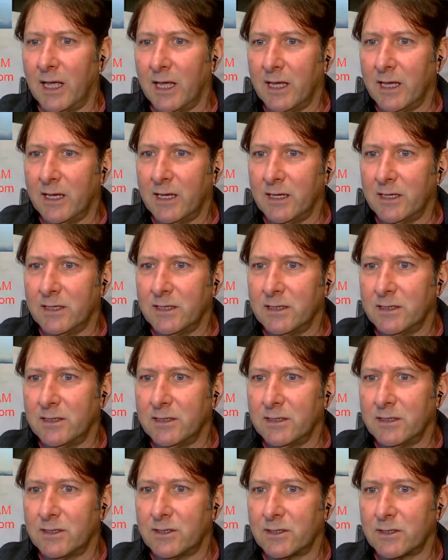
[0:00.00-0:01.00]

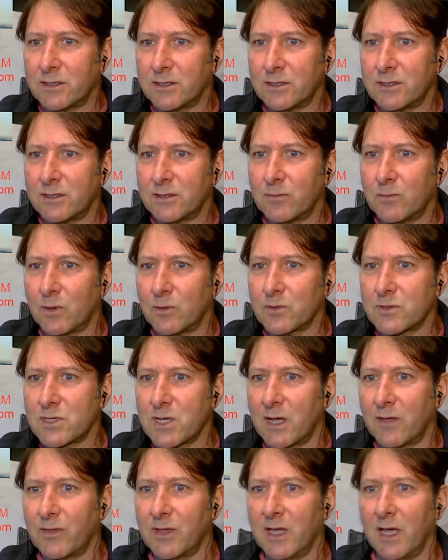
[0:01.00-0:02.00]
And what was
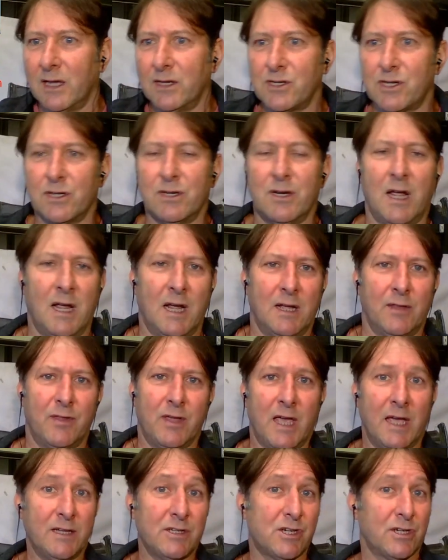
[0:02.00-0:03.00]
that, the engine?
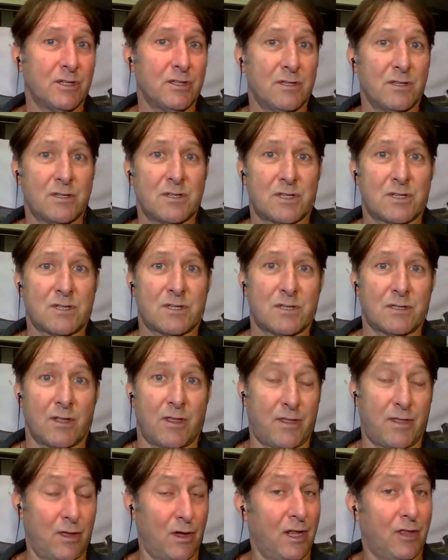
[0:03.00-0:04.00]
The engine's
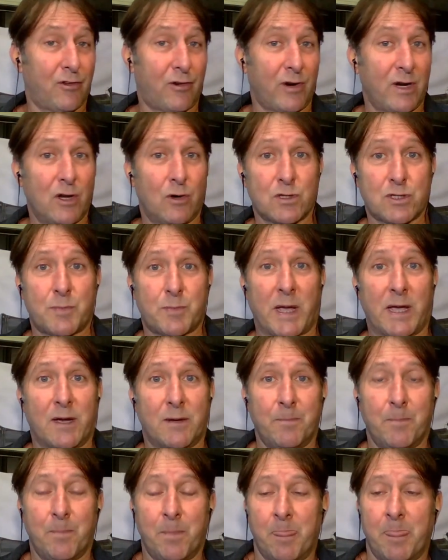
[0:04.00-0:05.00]
33
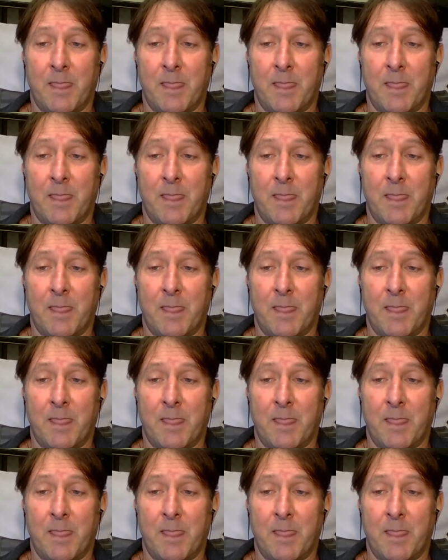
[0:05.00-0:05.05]
horsepower.